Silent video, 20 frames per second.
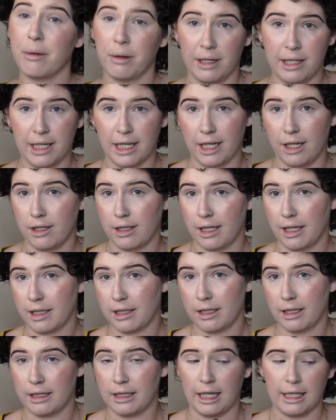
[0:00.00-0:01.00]
I'm going to use this
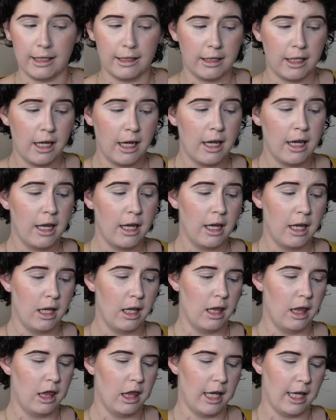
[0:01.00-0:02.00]
to dust
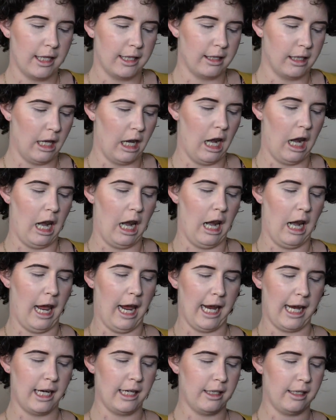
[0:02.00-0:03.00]
this
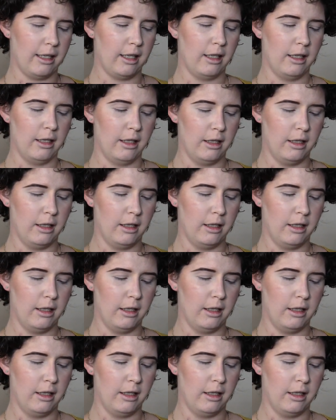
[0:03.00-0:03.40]
light